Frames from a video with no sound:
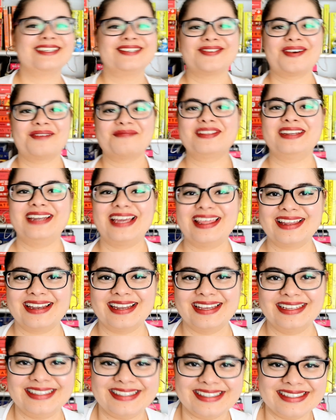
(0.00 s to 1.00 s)
from the
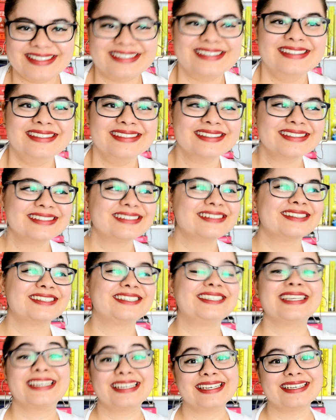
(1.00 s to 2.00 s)
Netherlands.
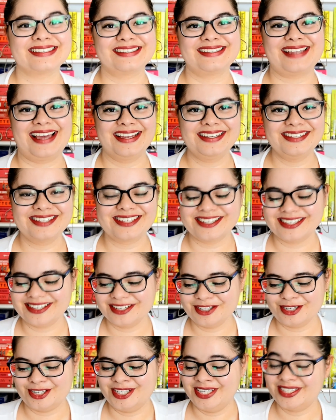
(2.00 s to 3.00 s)
She is Dutch.
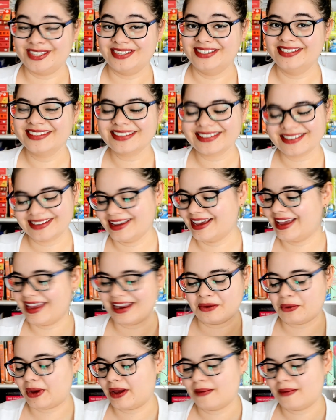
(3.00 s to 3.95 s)
Anyway,